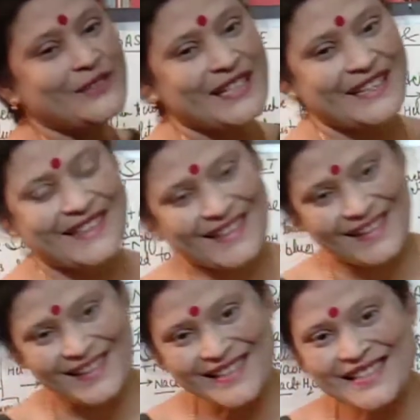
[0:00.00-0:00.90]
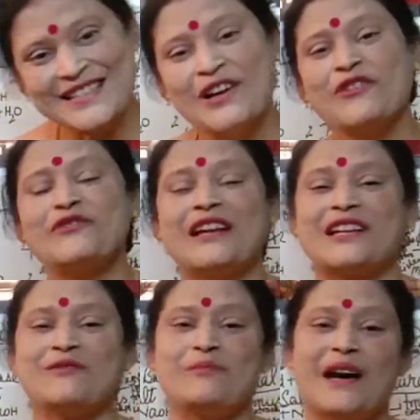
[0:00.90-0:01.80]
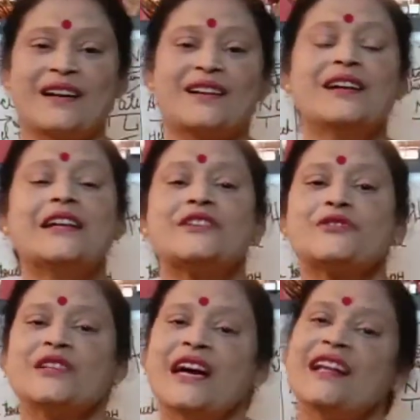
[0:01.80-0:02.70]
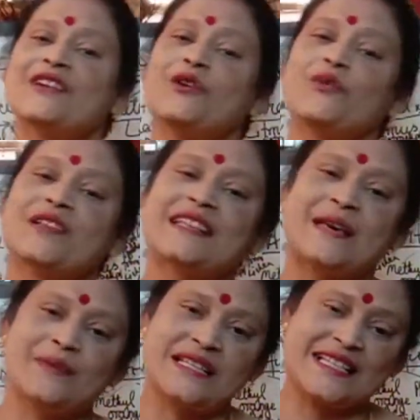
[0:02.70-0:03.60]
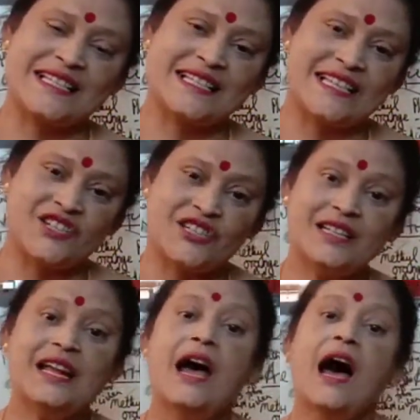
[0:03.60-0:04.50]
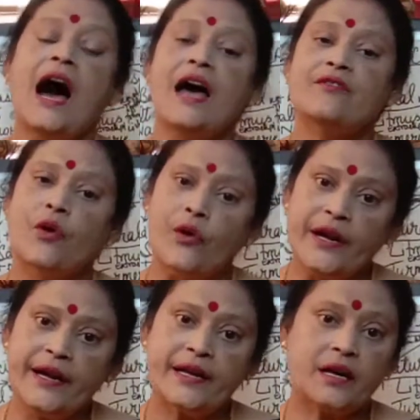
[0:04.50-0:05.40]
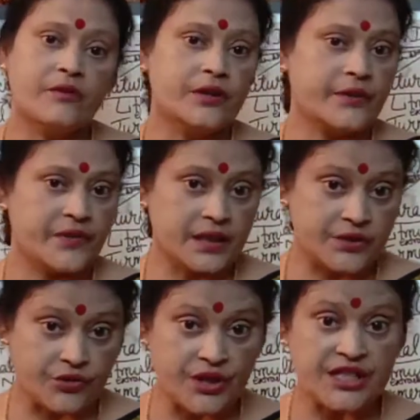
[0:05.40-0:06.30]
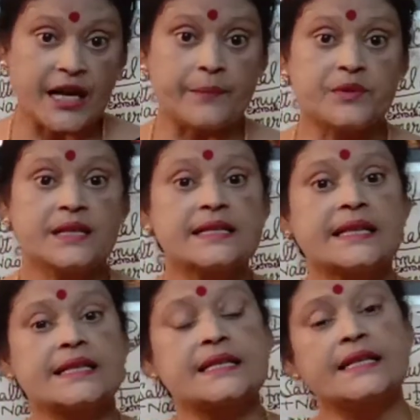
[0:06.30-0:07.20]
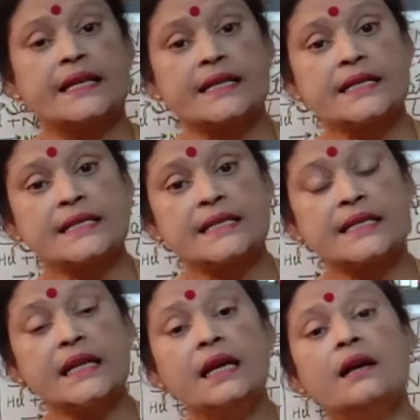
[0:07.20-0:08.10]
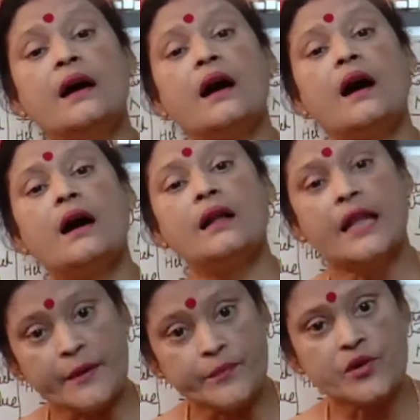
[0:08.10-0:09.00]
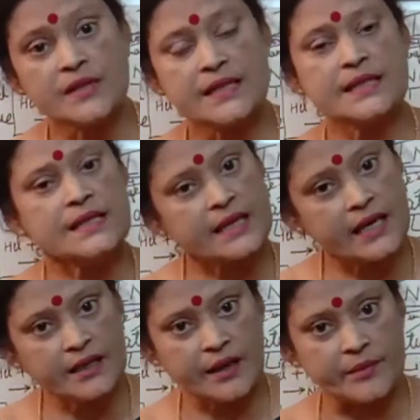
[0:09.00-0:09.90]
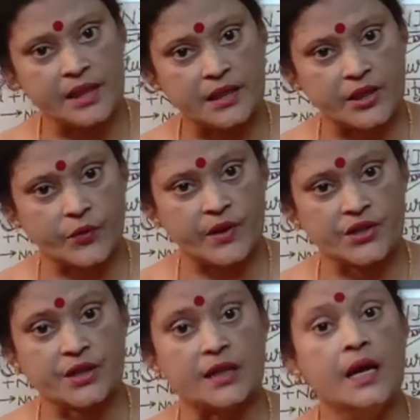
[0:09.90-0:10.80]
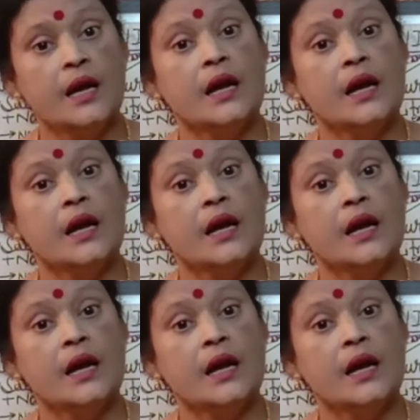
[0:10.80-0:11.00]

10th class, welcome back. Today I'll go with chemistry session. I have already covered with the 3 chapters, that is electricity, light processes and chemical equation.